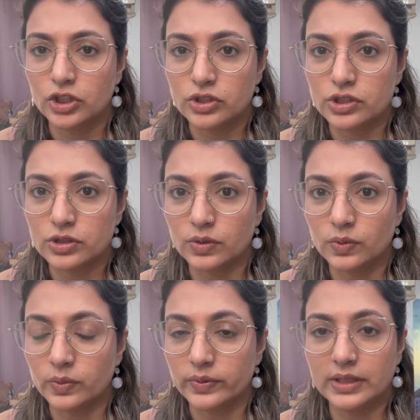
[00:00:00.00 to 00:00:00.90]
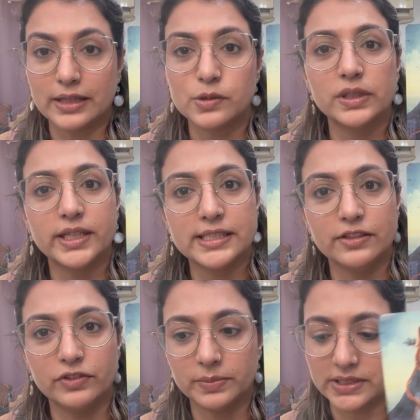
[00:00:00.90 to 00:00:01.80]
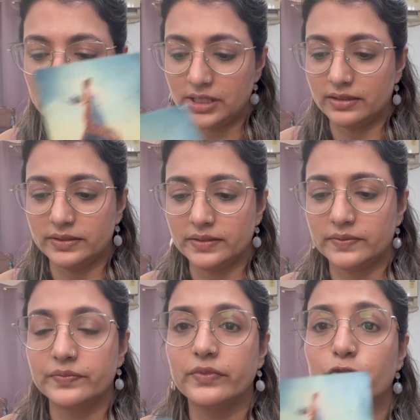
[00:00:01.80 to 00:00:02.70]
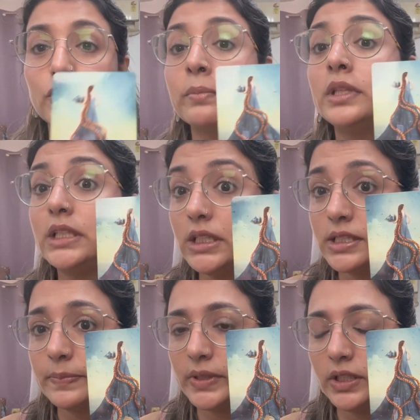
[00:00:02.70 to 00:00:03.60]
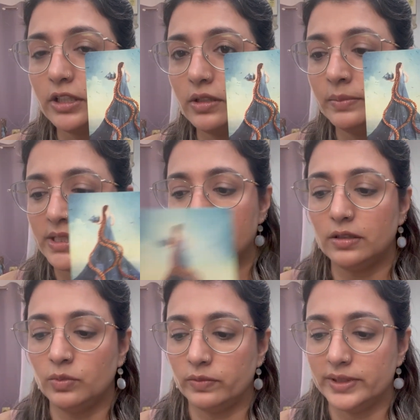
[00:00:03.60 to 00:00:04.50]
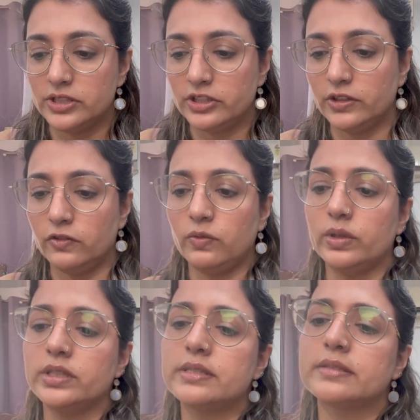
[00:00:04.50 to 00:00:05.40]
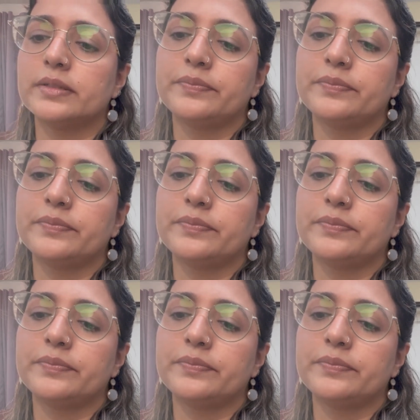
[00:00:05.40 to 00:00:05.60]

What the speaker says: So that's what I see from this particular Mystical Moments Three of Wands.